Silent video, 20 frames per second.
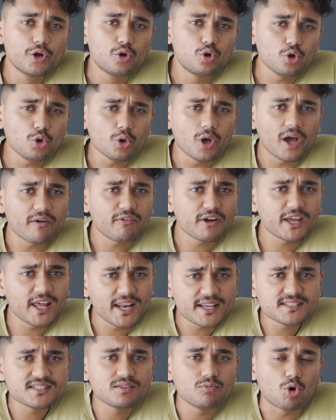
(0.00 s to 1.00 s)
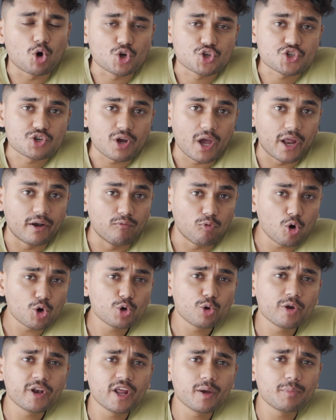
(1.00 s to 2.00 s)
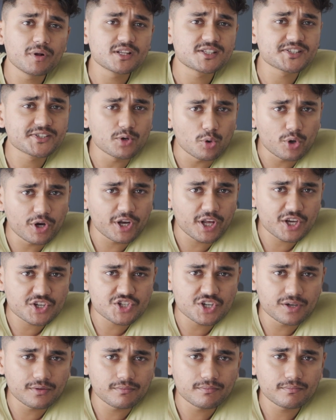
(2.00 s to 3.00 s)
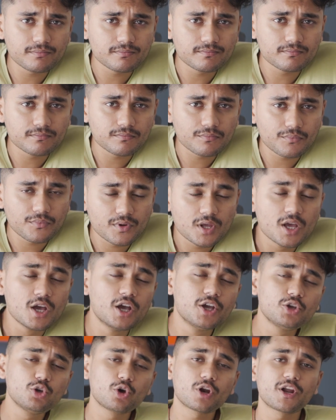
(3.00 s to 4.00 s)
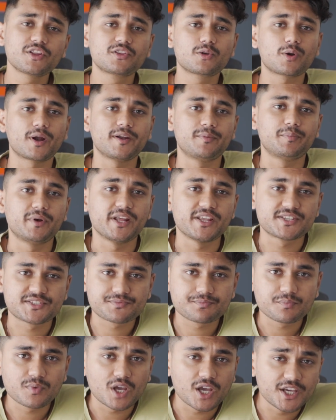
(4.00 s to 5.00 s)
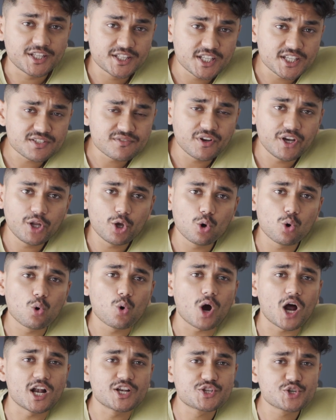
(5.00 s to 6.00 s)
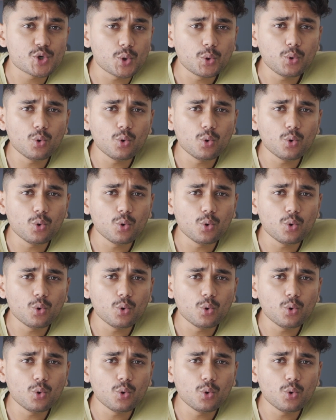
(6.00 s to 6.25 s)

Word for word: Do you have a Galaxy Watch and want to enable snore detection? You're at the right place. In this video, I'll show